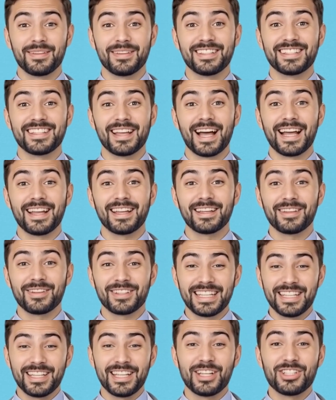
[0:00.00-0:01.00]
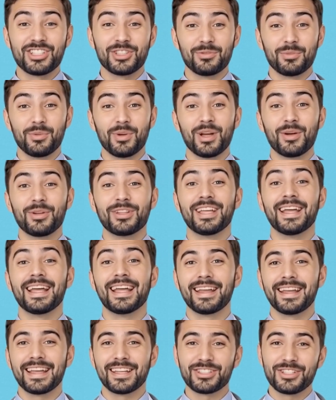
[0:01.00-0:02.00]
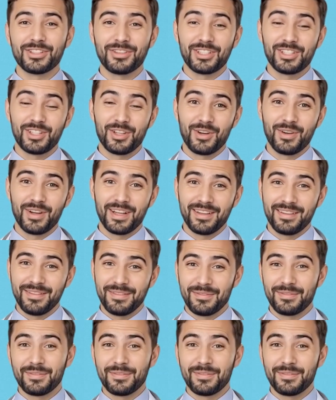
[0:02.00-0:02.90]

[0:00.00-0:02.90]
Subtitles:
Silent leakage of protein into the urine.